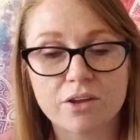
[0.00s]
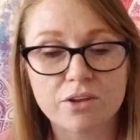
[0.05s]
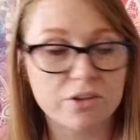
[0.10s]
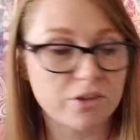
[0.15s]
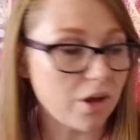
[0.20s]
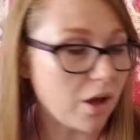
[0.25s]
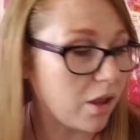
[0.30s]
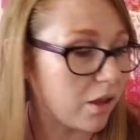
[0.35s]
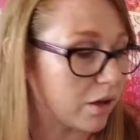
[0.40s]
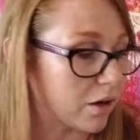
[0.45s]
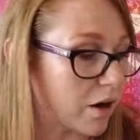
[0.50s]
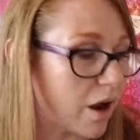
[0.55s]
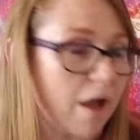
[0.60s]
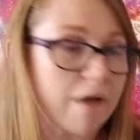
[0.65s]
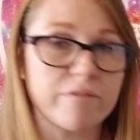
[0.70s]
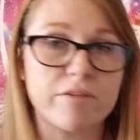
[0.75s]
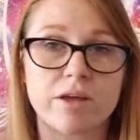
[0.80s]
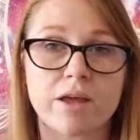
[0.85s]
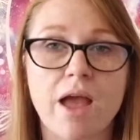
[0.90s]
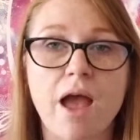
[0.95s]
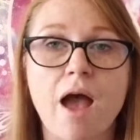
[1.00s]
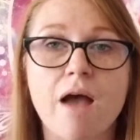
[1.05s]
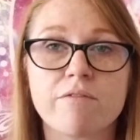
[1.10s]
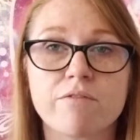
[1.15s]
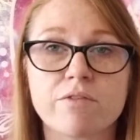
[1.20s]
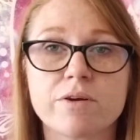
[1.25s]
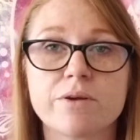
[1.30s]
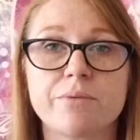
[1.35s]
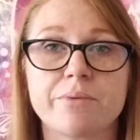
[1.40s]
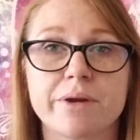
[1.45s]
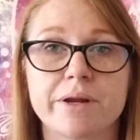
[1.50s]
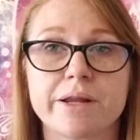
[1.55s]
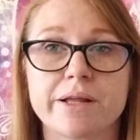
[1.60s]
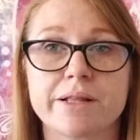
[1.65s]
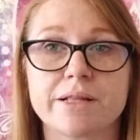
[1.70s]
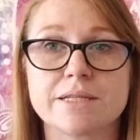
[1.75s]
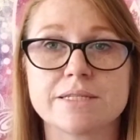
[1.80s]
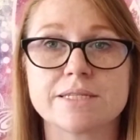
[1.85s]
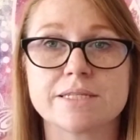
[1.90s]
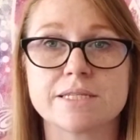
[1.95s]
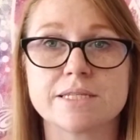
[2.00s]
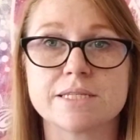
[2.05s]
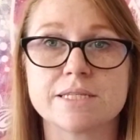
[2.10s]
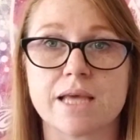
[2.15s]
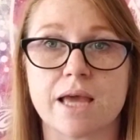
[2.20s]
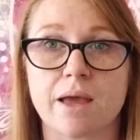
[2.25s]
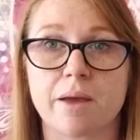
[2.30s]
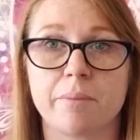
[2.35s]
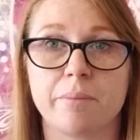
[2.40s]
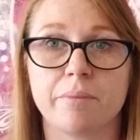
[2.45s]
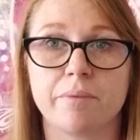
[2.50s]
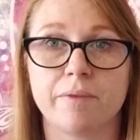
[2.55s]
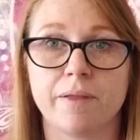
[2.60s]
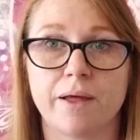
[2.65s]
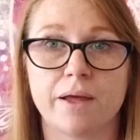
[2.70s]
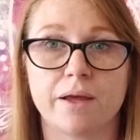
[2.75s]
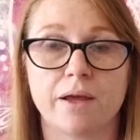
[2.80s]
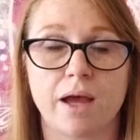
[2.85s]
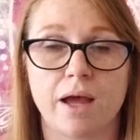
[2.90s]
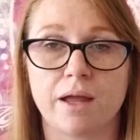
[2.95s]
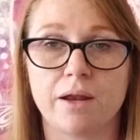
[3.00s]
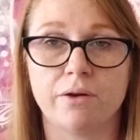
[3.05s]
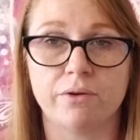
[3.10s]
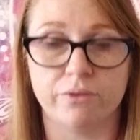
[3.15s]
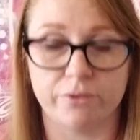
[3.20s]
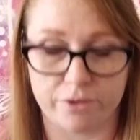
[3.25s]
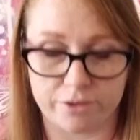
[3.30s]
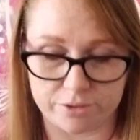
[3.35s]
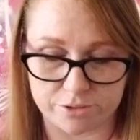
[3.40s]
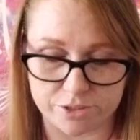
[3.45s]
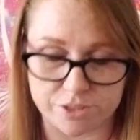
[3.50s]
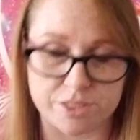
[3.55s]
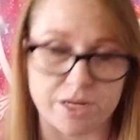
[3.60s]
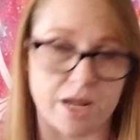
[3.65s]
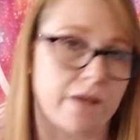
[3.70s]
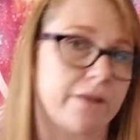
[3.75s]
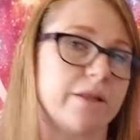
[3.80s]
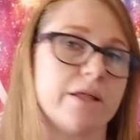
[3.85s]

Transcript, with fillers: Y'all are having every reading is the same. Like, I don't understand